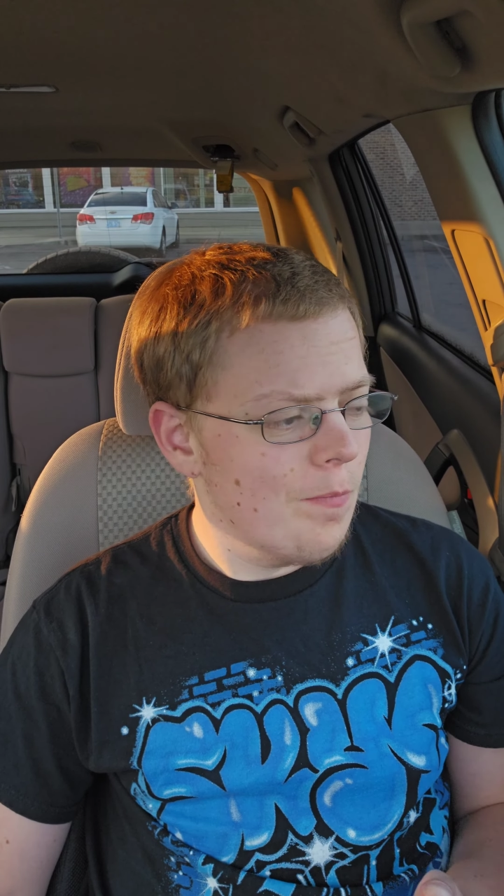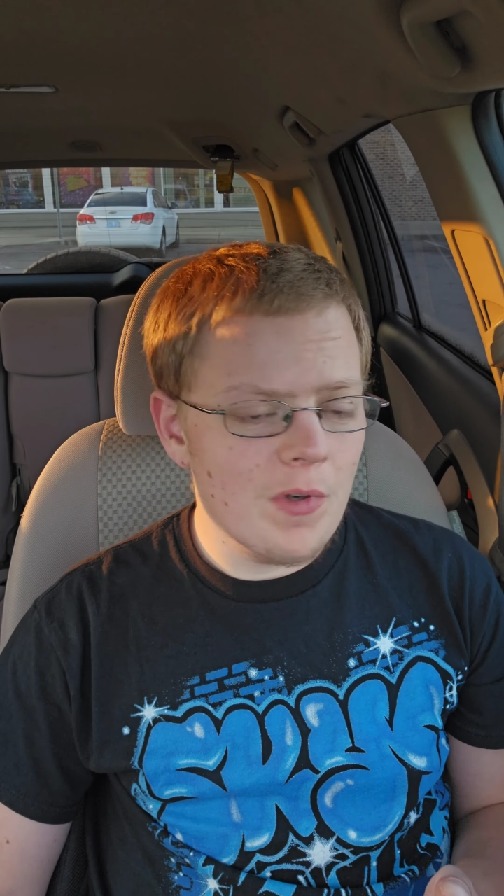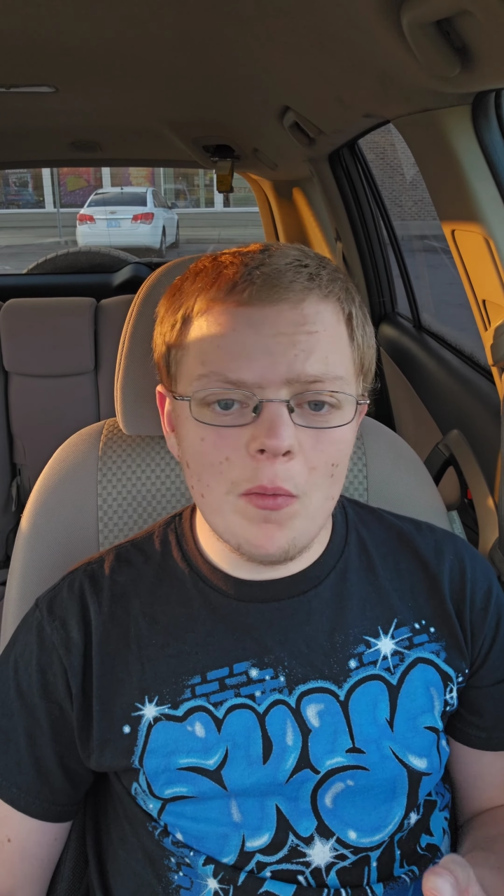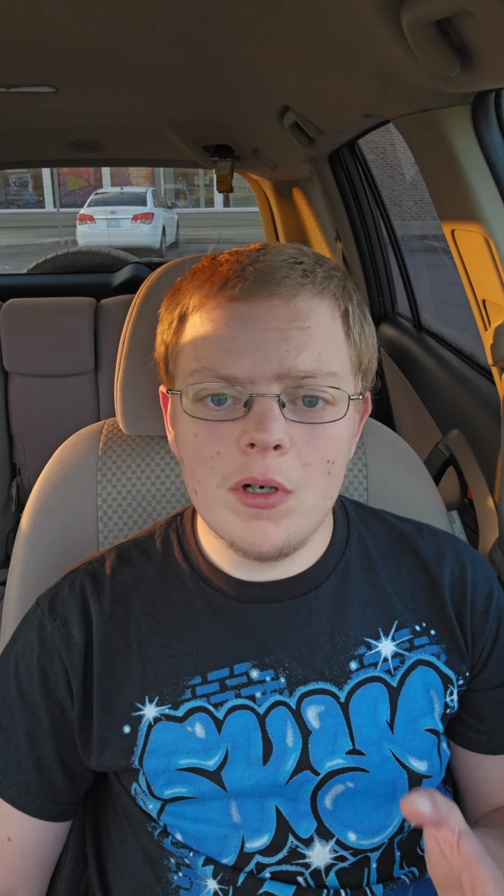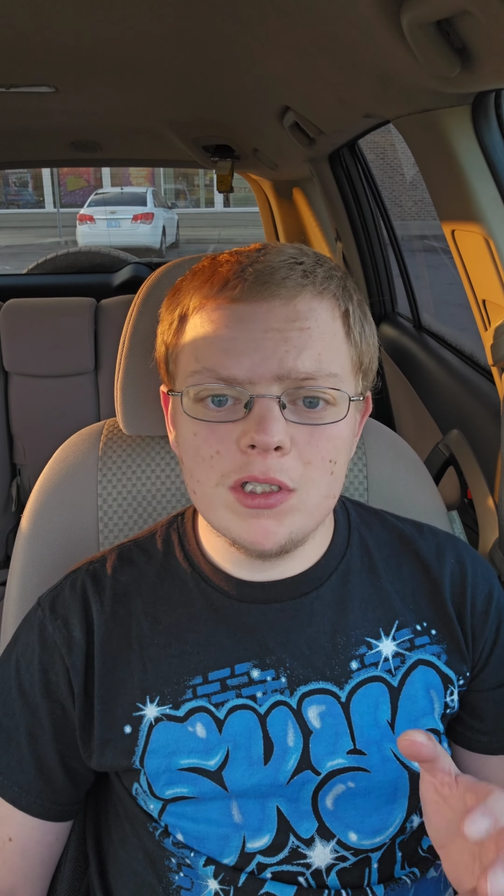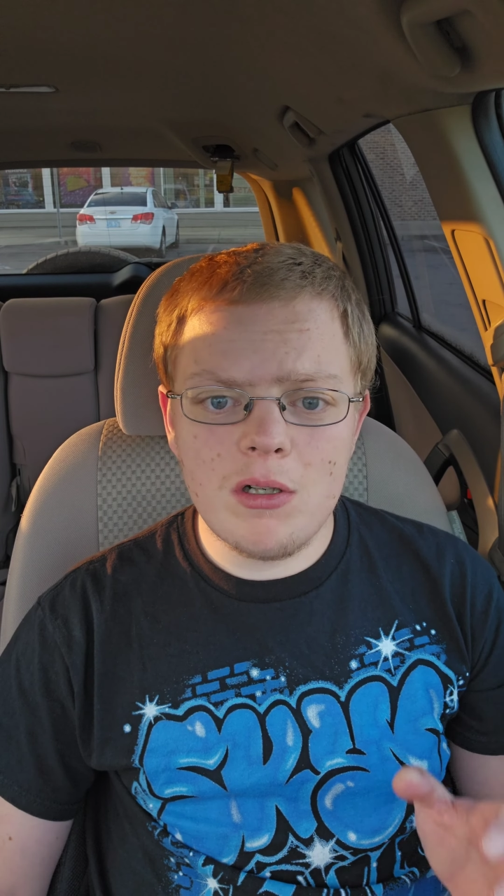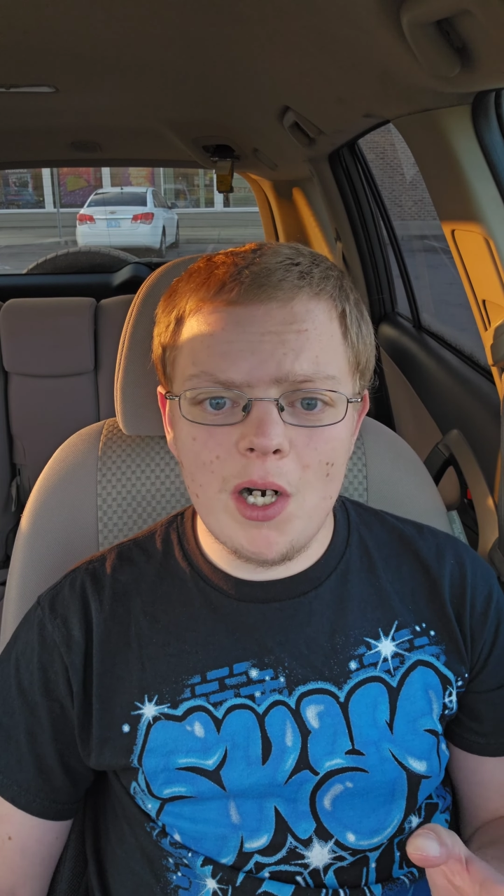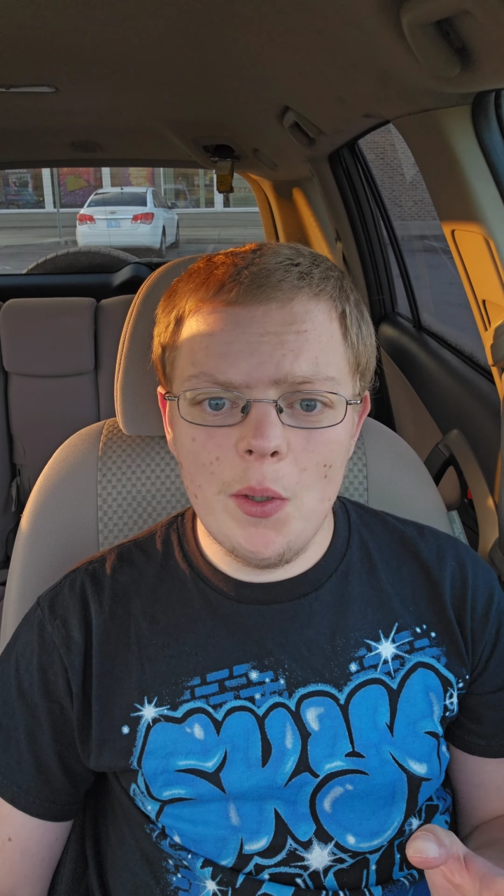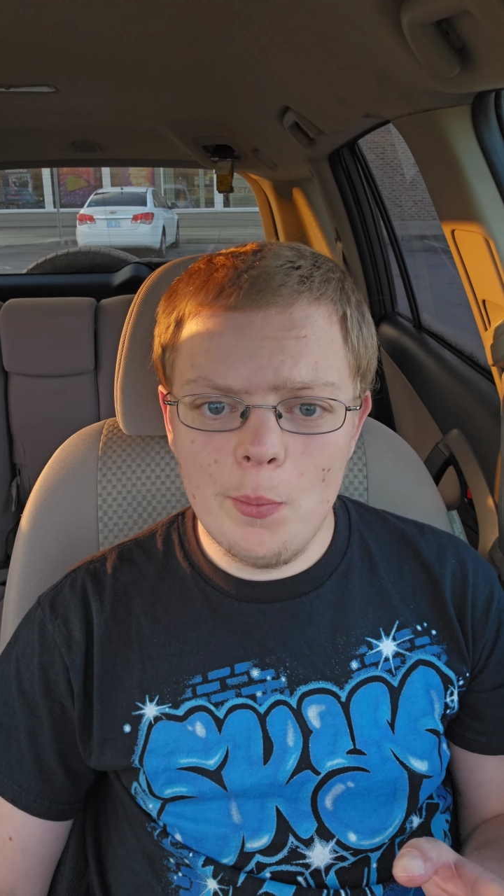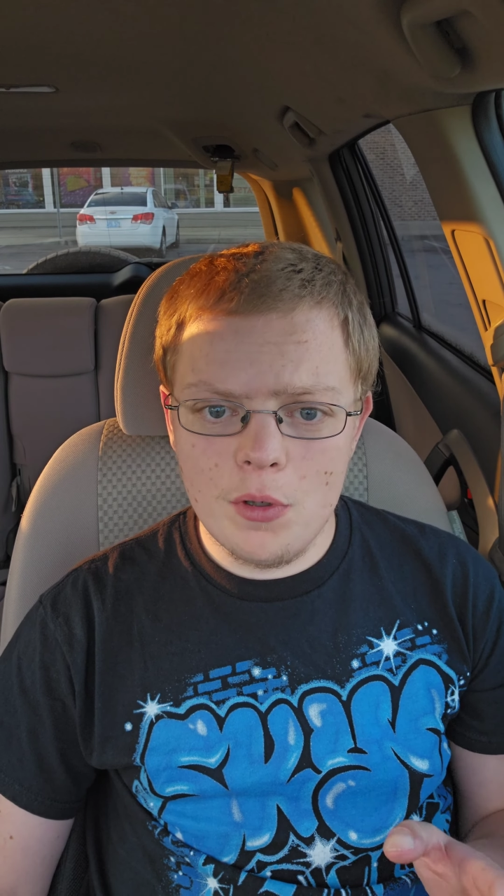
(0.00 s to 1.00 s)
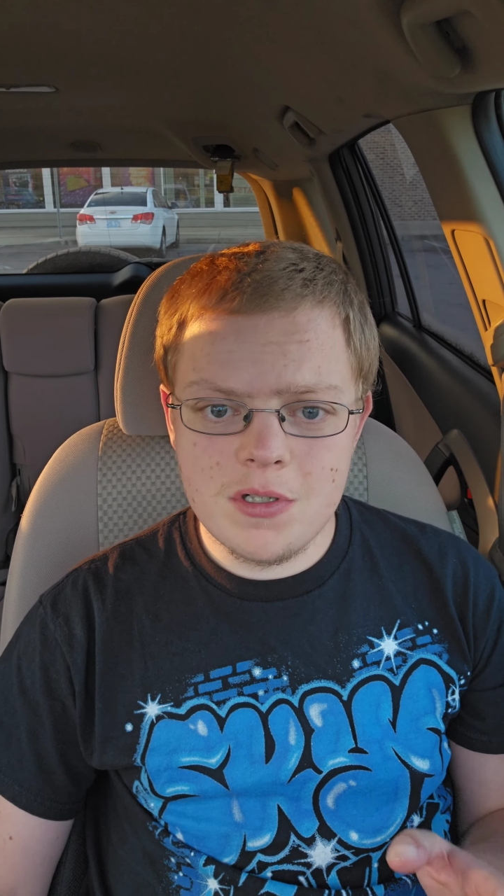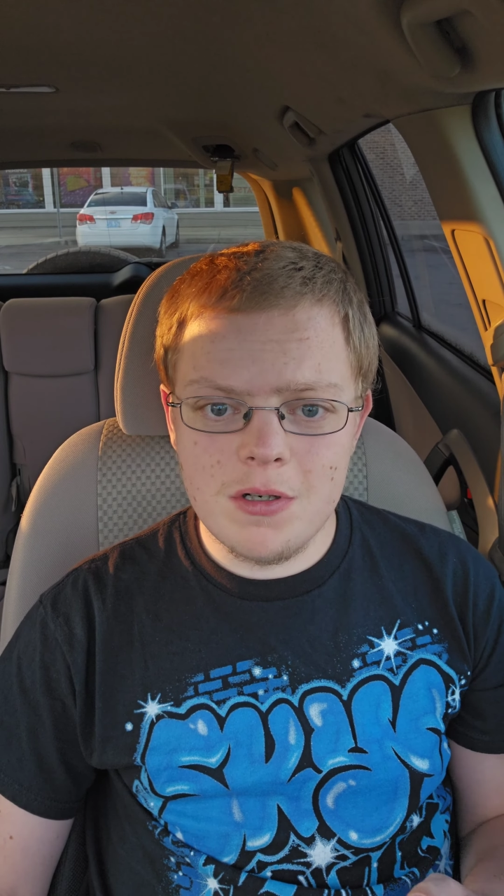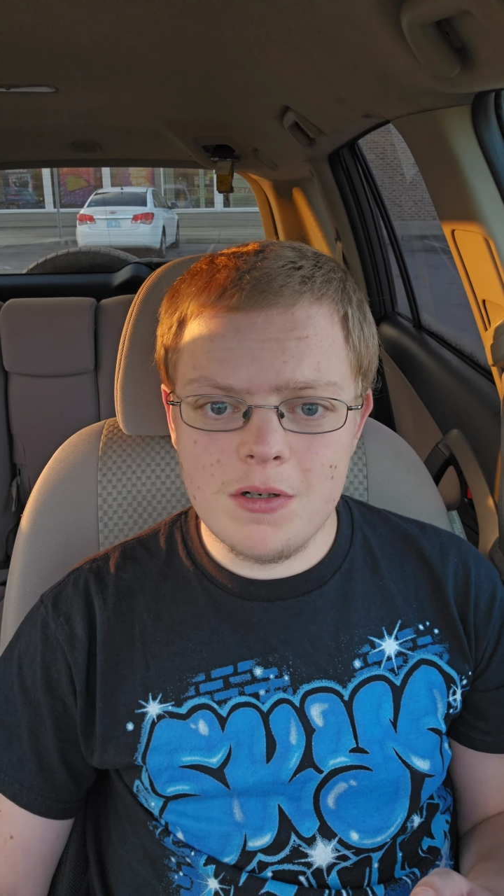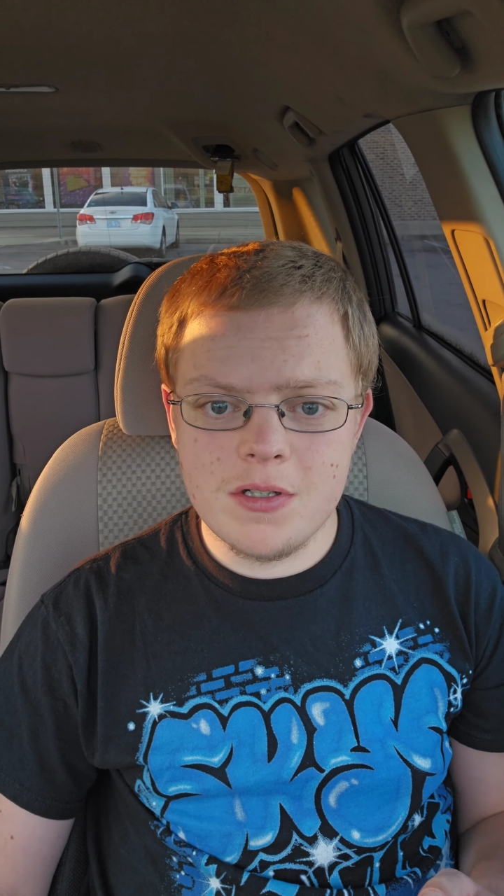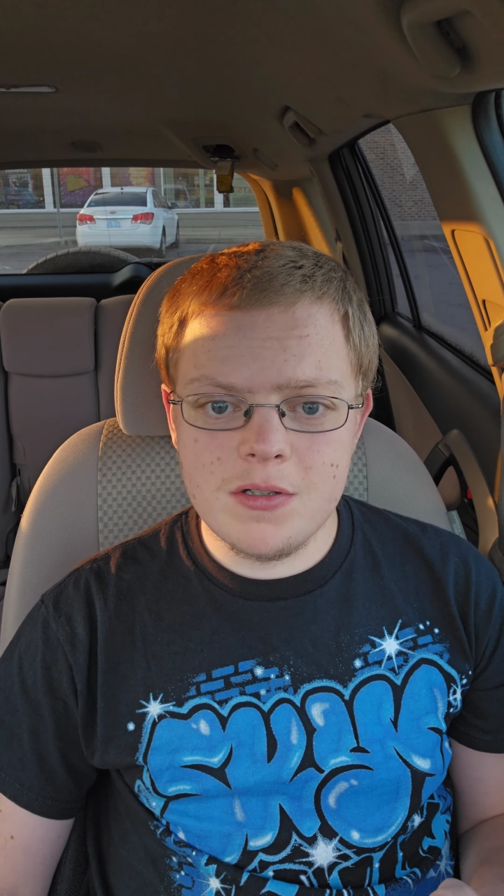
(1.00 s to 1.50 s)
I want to try it with more
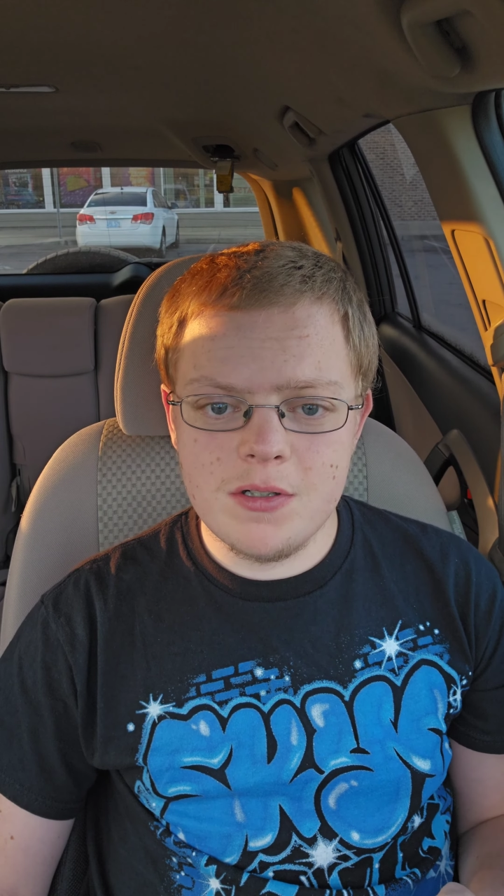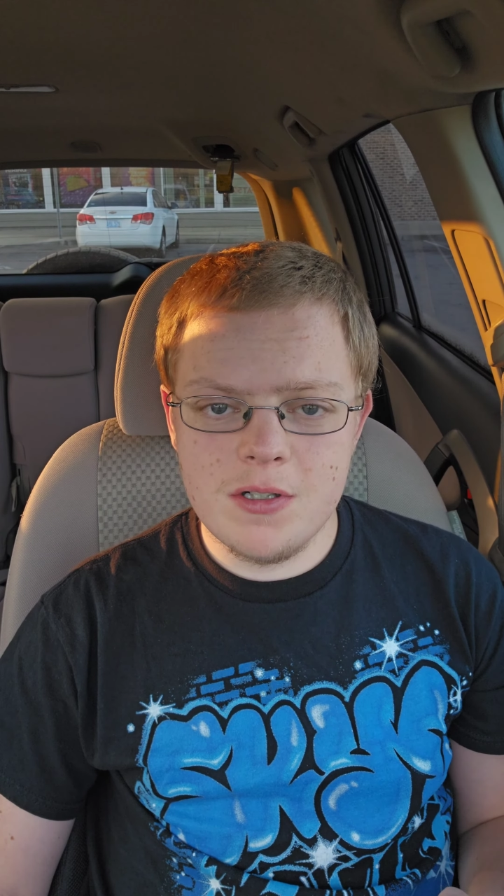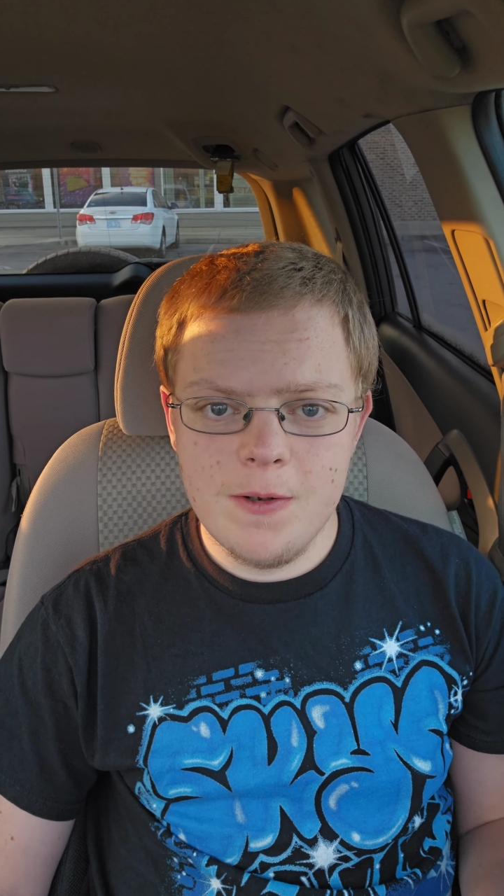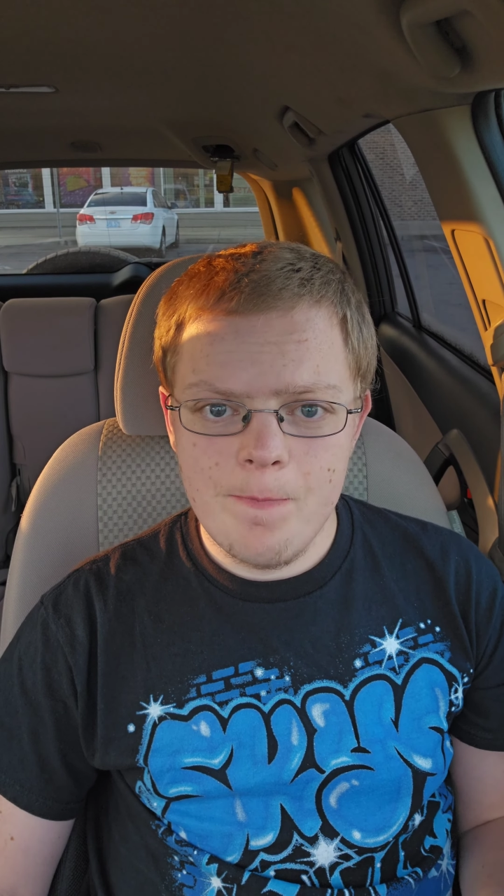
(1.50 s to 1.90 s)
sauces.